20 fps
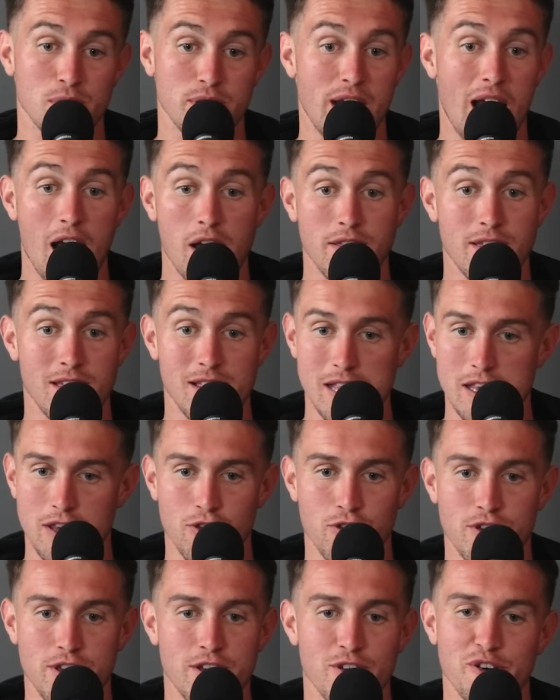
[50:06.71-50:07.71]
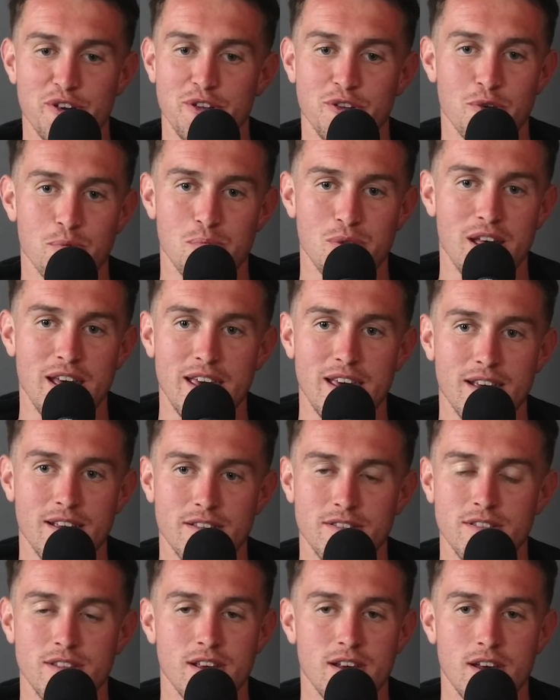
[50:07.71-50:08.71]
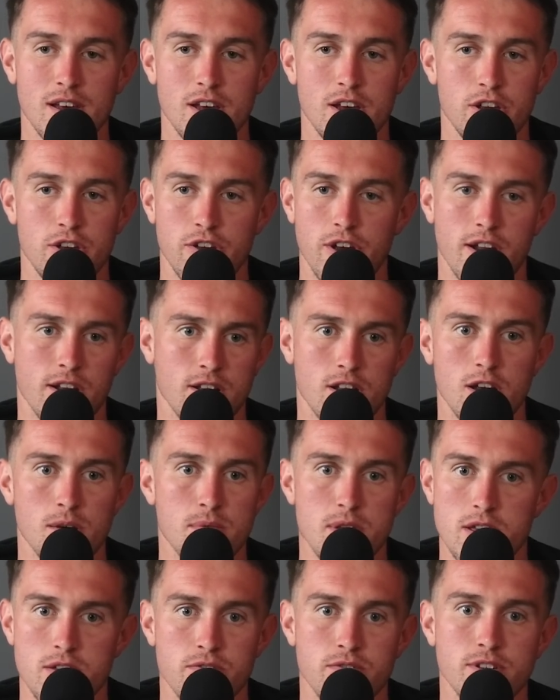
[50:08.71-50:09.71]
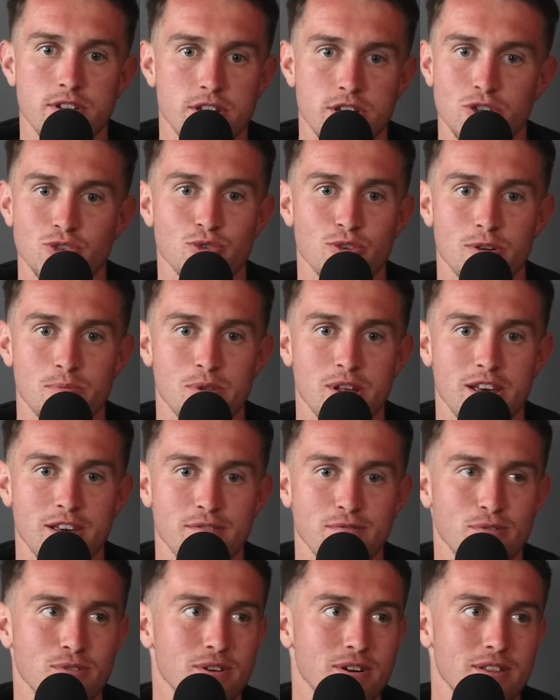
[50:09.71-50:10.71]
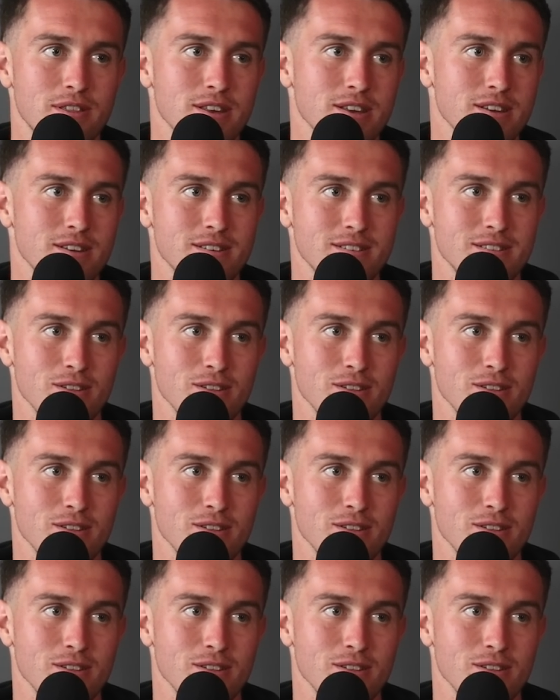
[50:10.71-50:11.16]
But now that like you're here and you're playing and you're at a club that you really enjoy playing for, I think